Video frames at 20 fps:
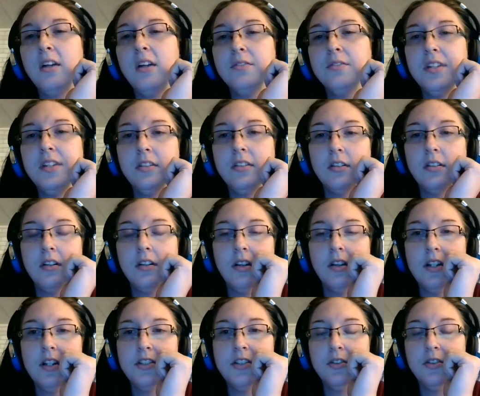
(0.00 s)
think they're gonna
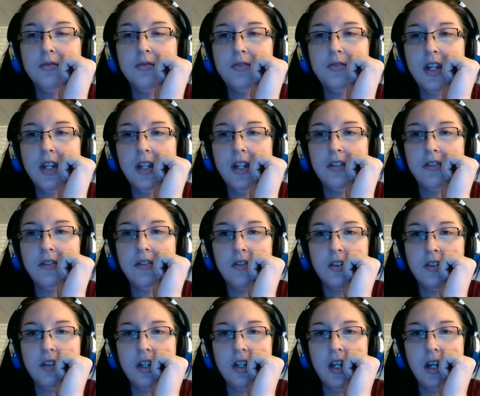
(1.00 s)
let you take the
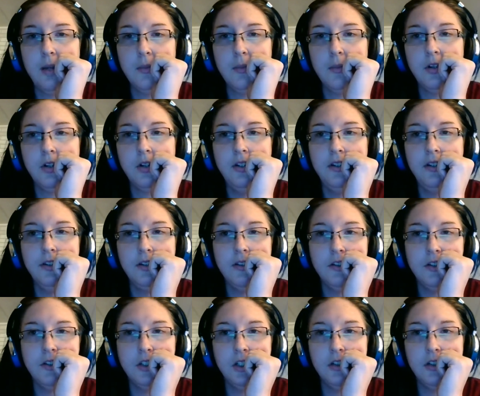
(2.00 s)
camera into the
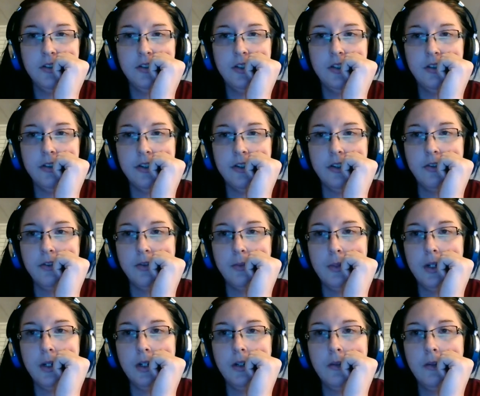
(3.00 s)
jail cell to kill
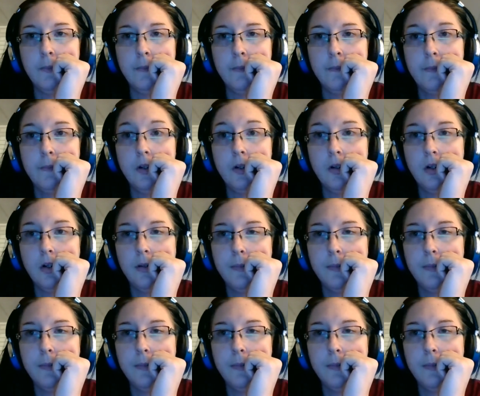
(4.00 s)
somebody. Sorry.